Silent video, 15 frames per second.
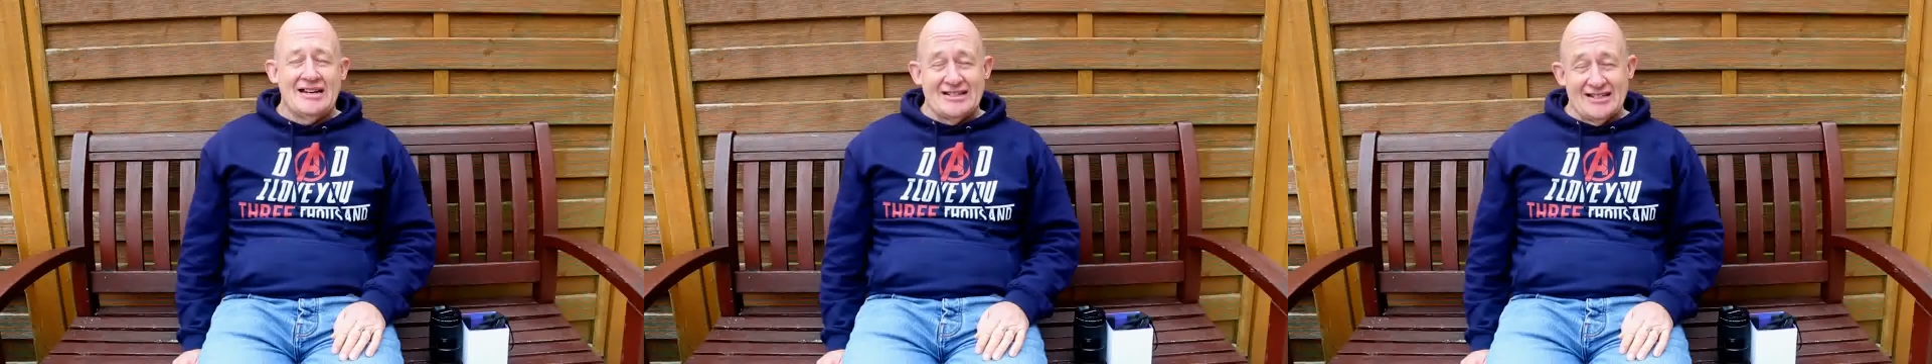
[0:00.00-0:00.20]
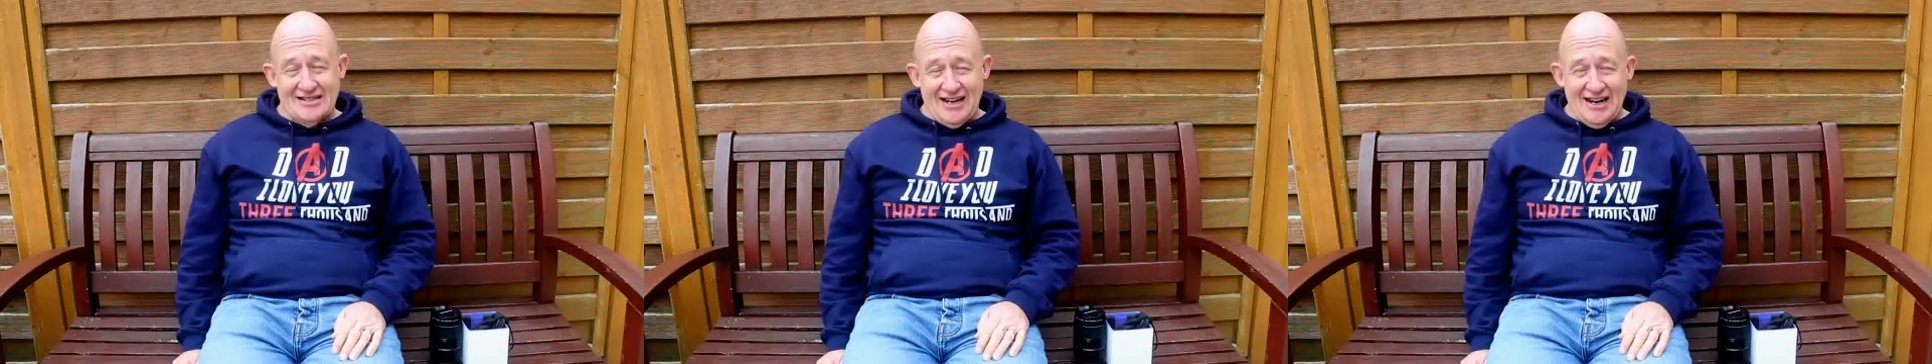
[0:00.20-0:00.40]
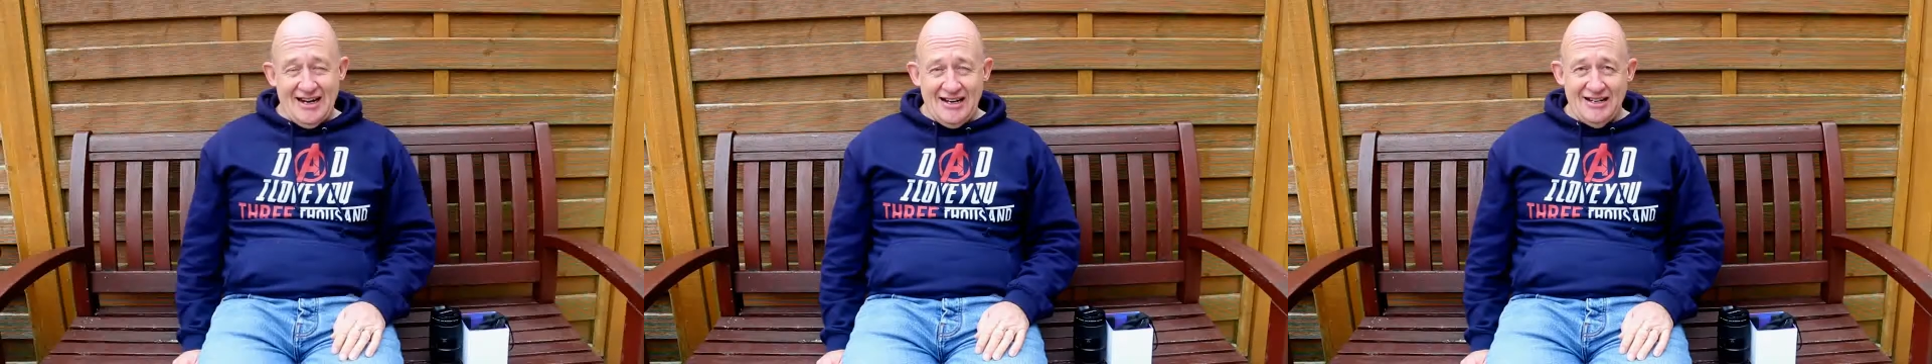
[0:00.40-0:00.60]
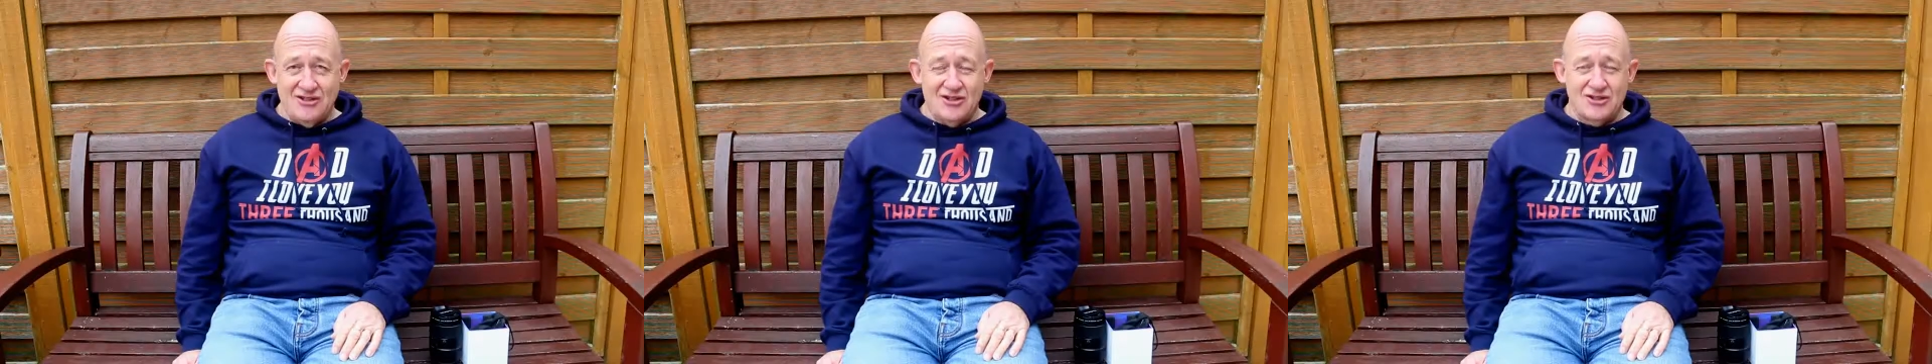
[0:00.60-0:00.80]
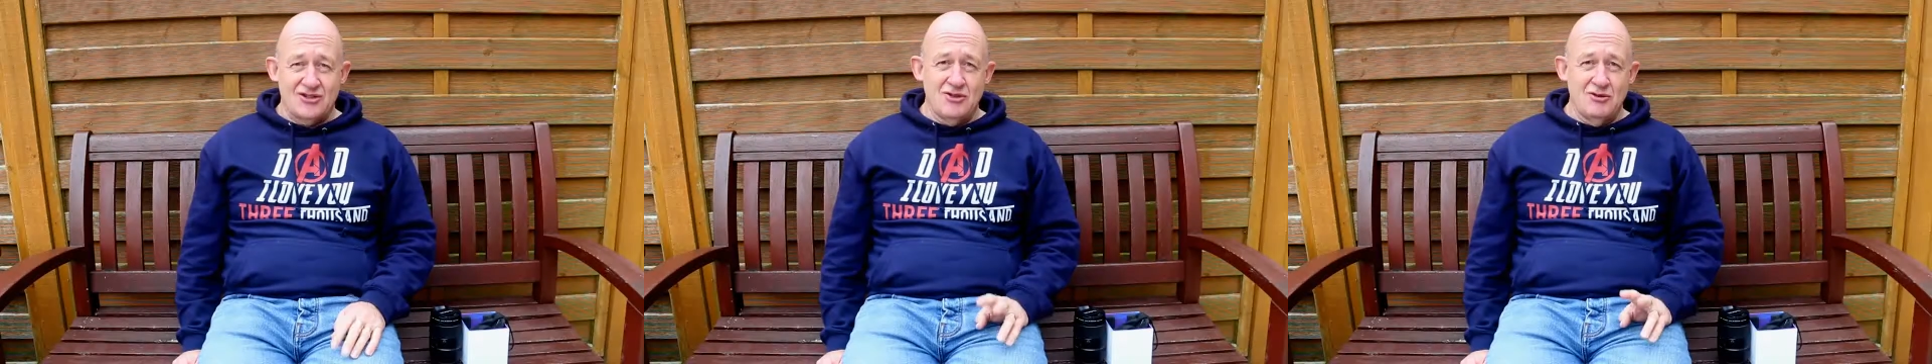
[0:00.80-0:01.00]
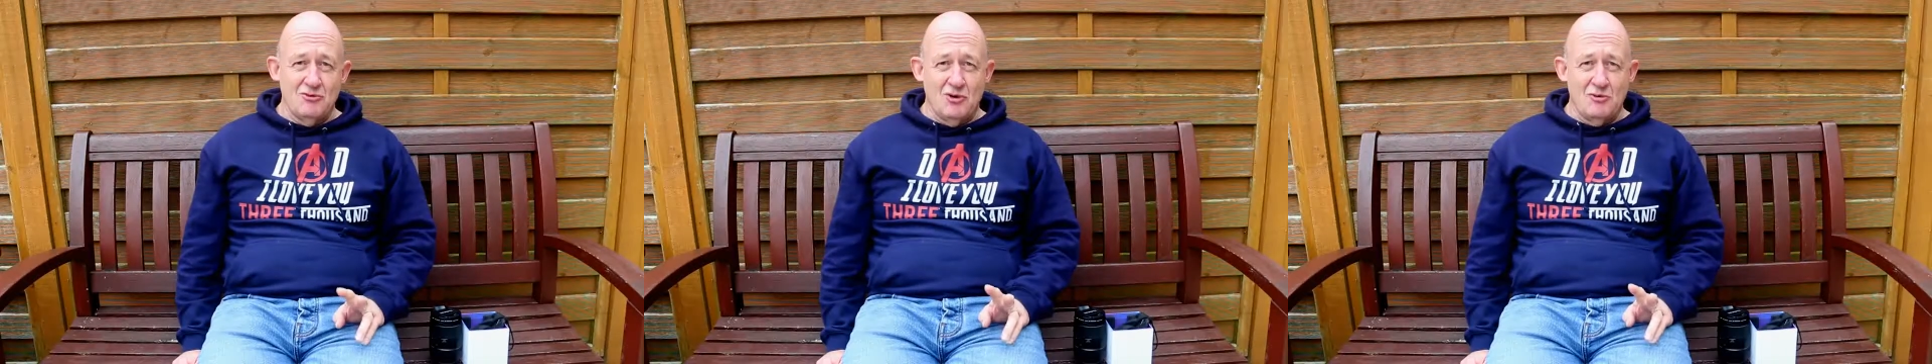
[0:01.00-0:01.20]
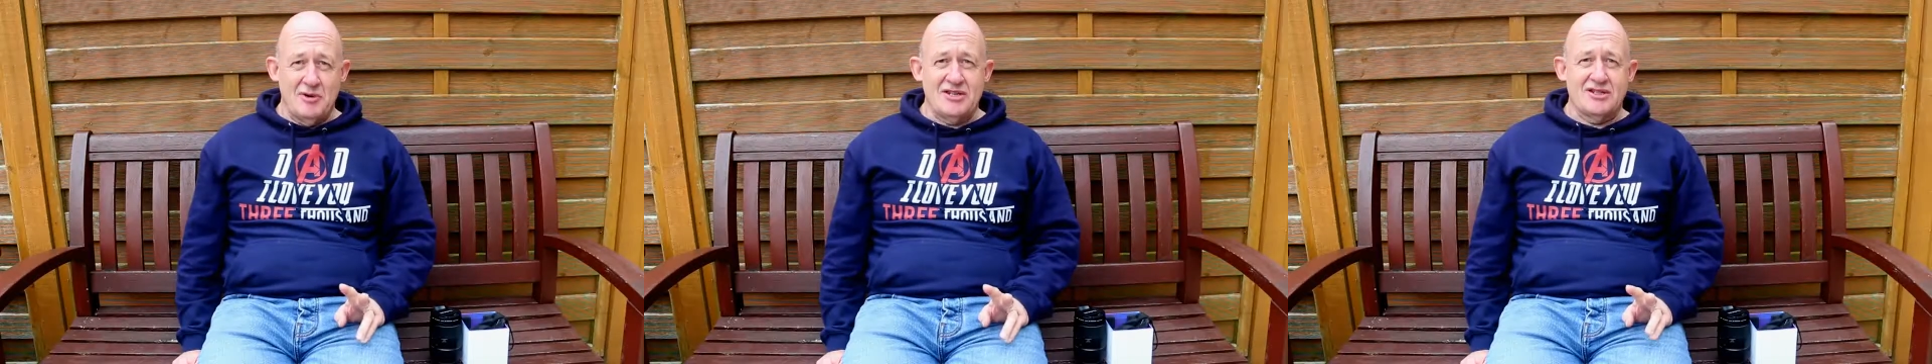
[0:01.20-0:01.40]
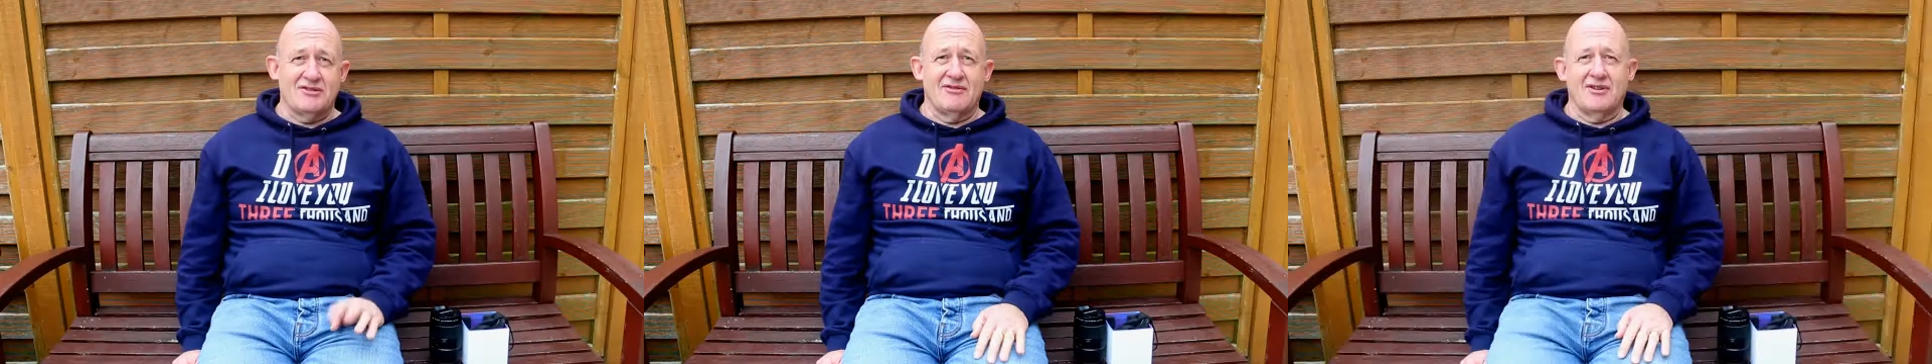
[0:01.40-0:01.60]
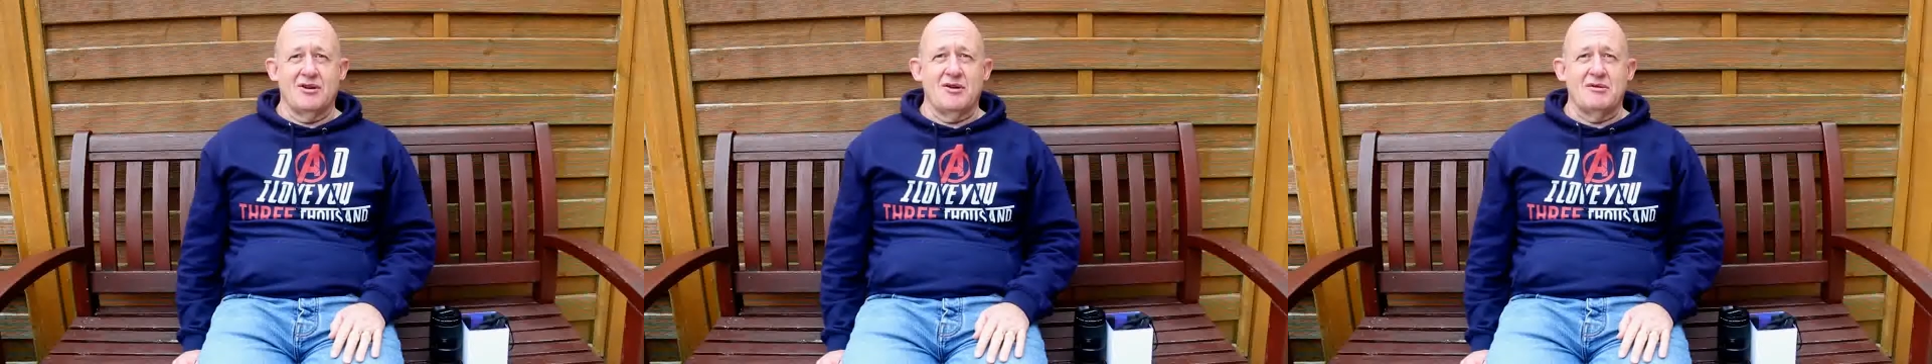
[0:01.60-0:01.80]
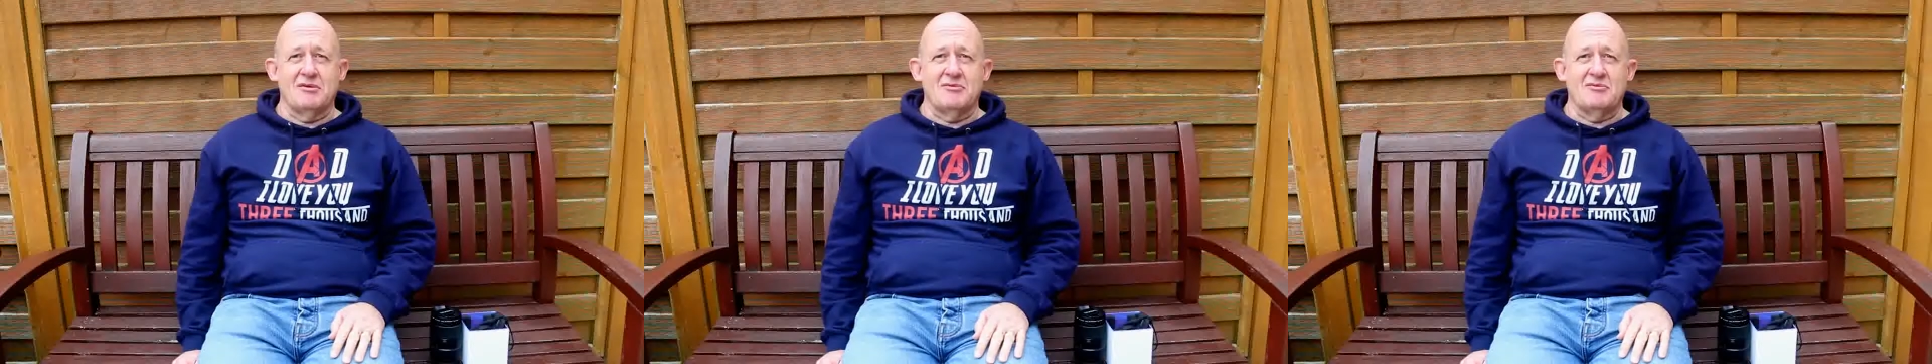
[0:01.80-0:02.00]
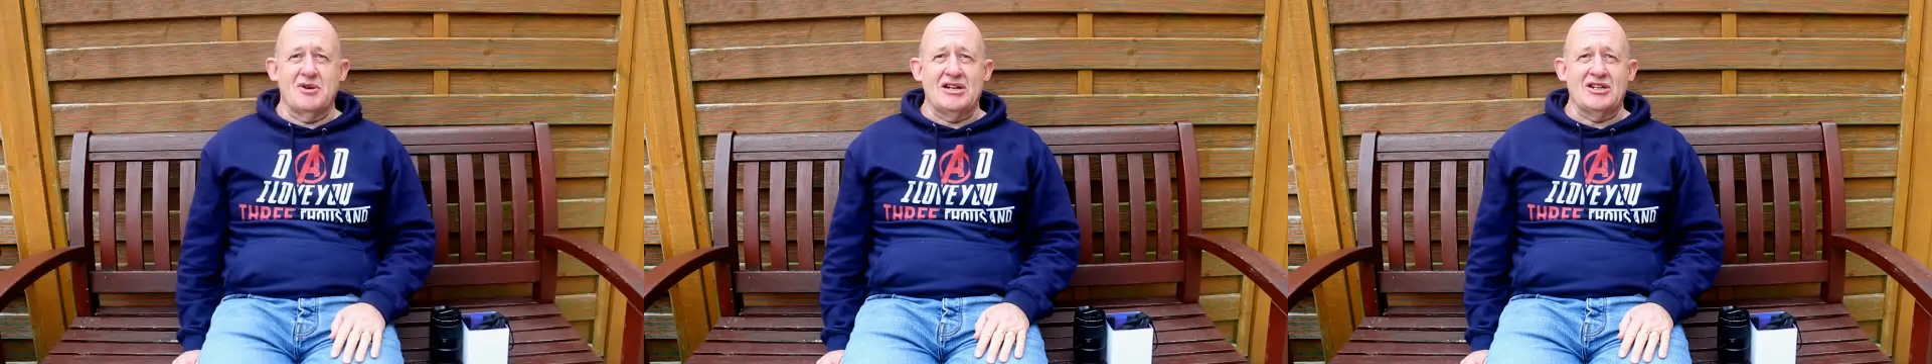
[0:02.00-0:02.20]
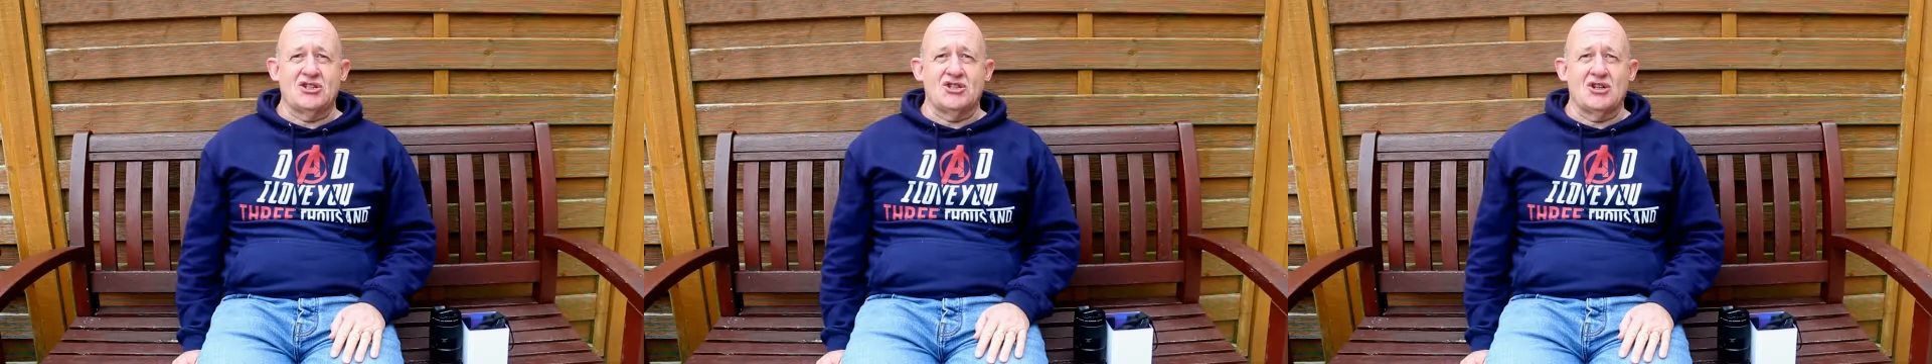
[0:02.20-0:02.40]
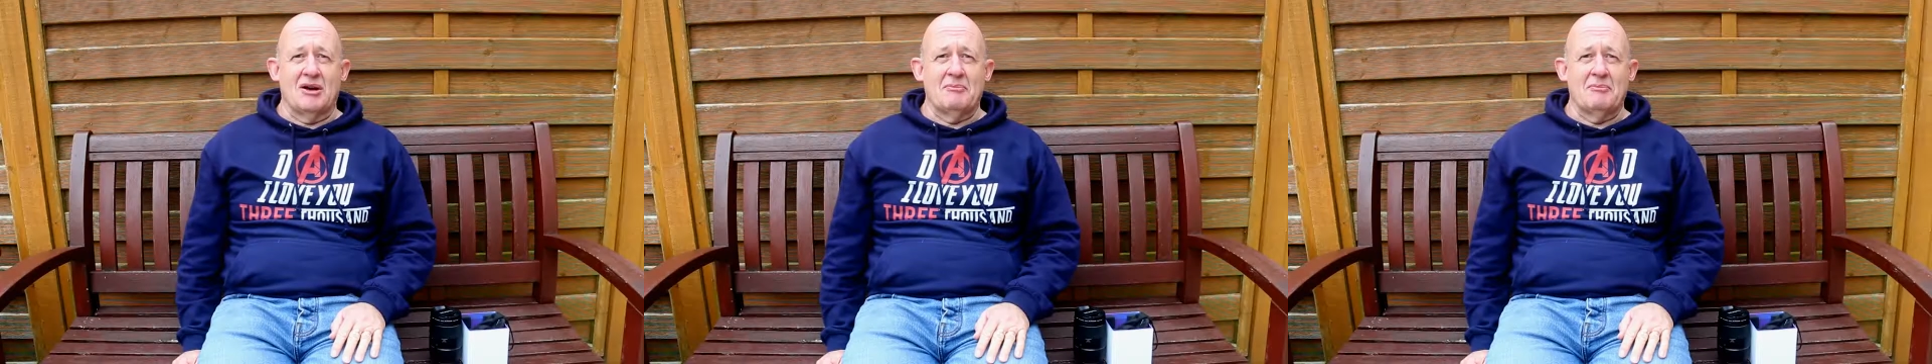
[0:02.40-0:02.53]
Today just two more pieces of equipment which